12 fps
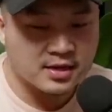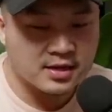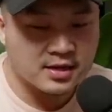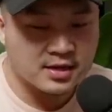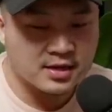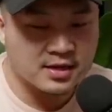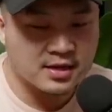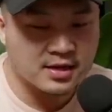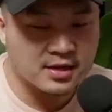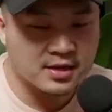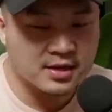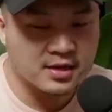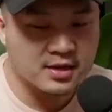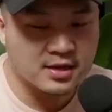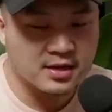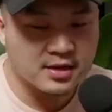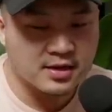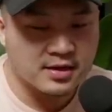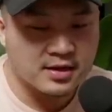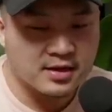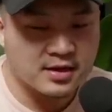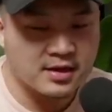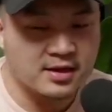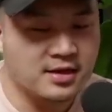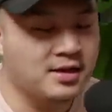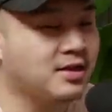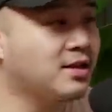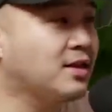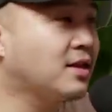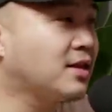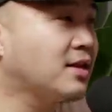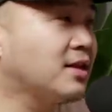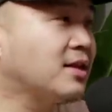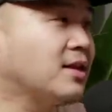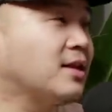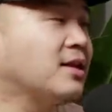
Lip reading: (not speaking)